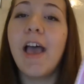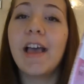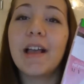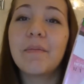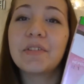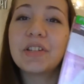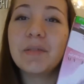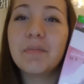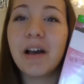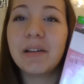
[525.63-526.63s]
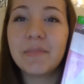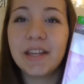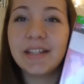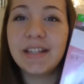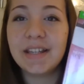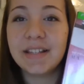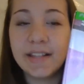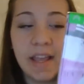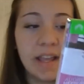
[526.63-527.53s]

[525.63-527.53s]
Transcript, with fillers: um, she bought me this